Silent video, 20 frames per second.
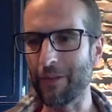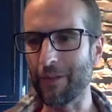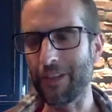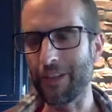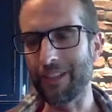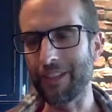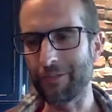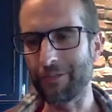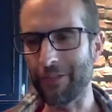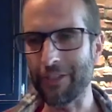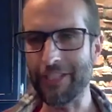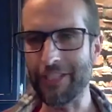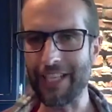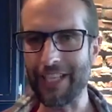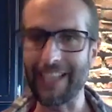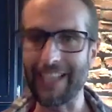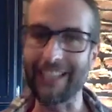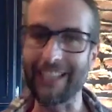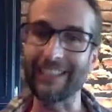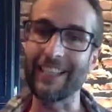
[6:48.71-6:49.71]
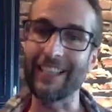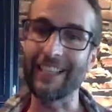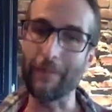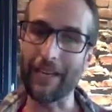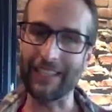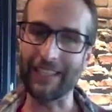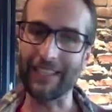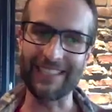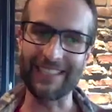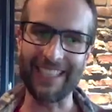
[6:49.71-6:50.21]
or on the first day and come
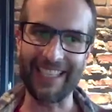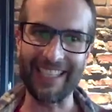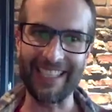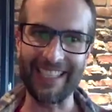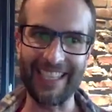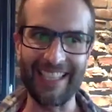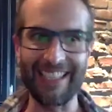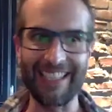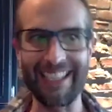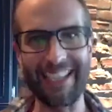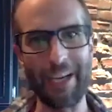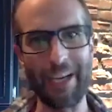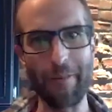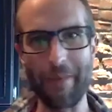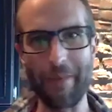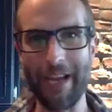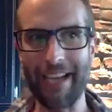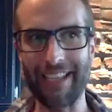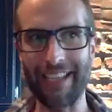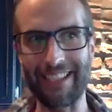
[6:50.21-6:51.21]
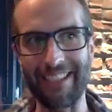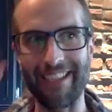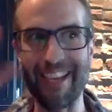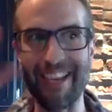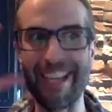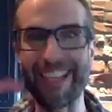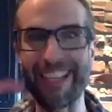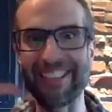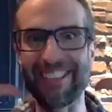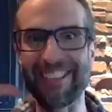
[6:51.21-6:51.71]
back the second day and they come back and their
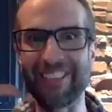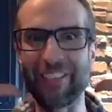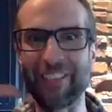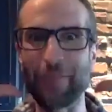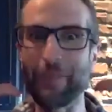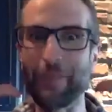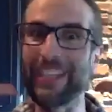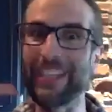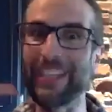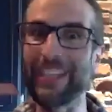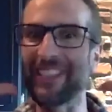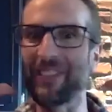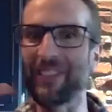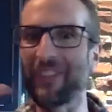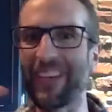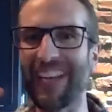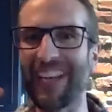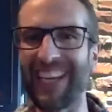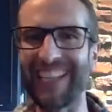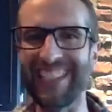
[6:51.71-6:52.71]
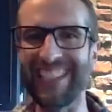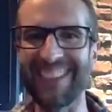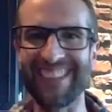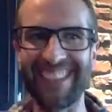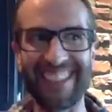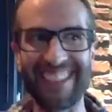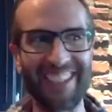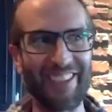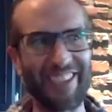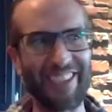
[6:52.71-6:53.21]
eyes are they're big and they're bright and they're
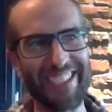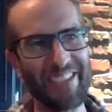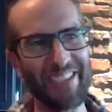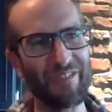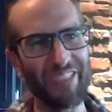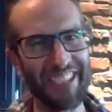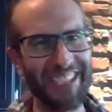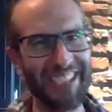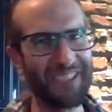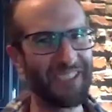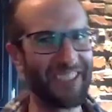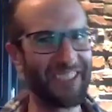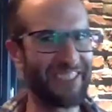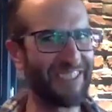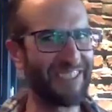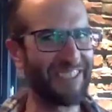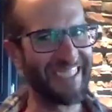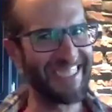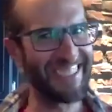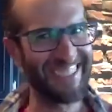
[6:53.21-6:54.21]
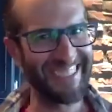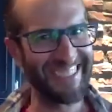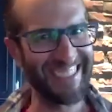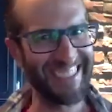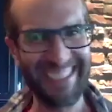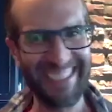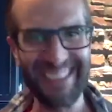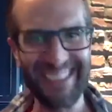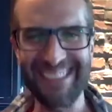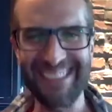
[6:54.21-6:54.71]
like, oh, I didn't believe you at first or yeah,